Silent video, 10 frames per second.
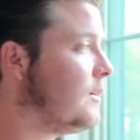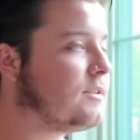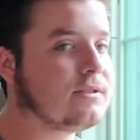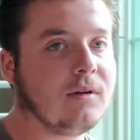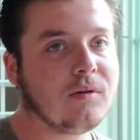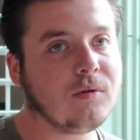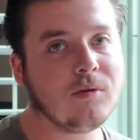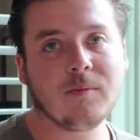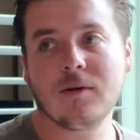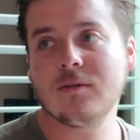It's so
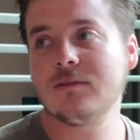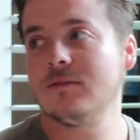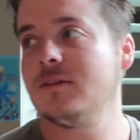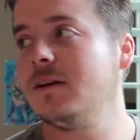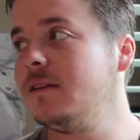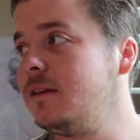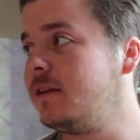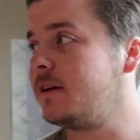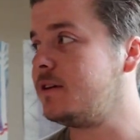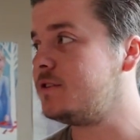cool, bro. And then
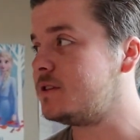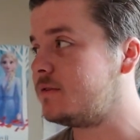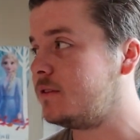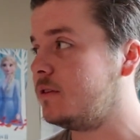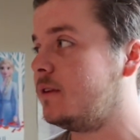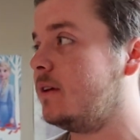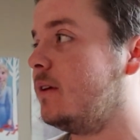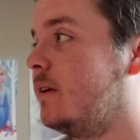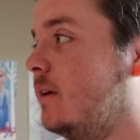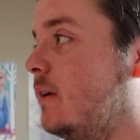like you just feel
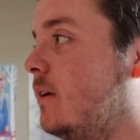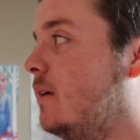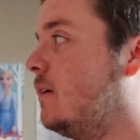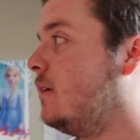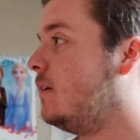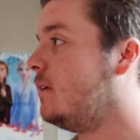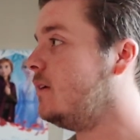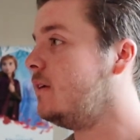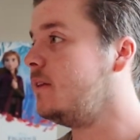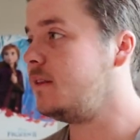that
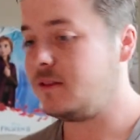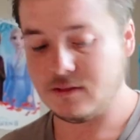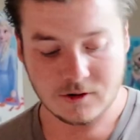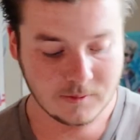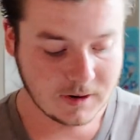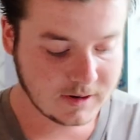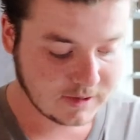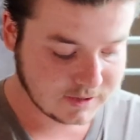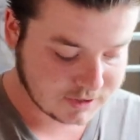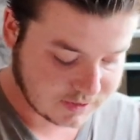your
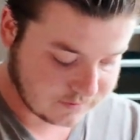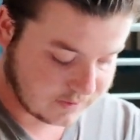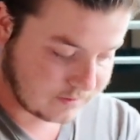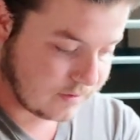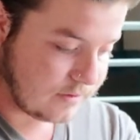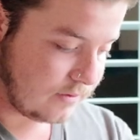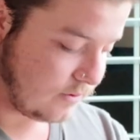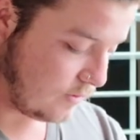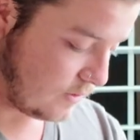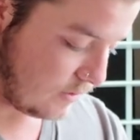body is shifting with
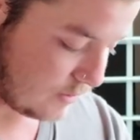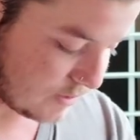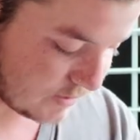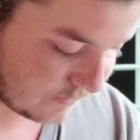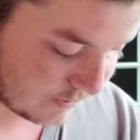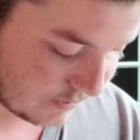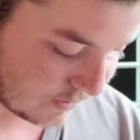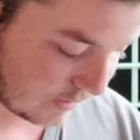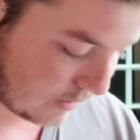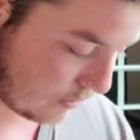you, and you just feel
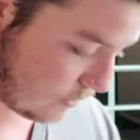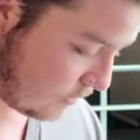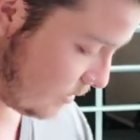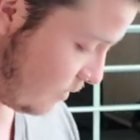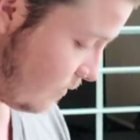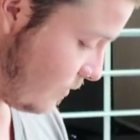healed, and you